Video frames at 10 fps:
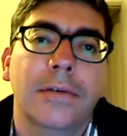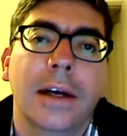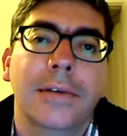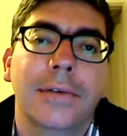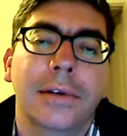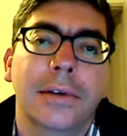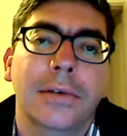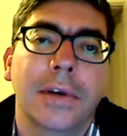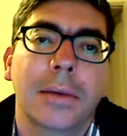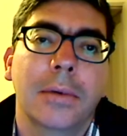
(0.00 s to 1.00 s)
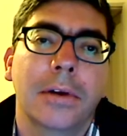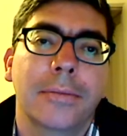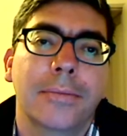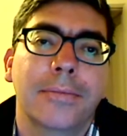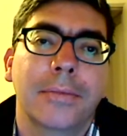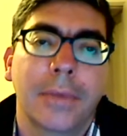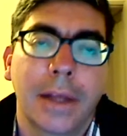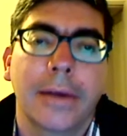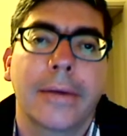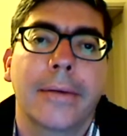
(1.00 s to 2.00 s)
flavors to vape on.
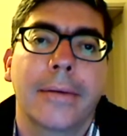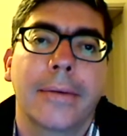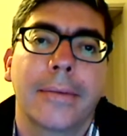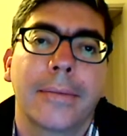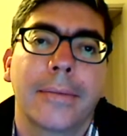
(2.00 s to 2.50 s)
Thanks.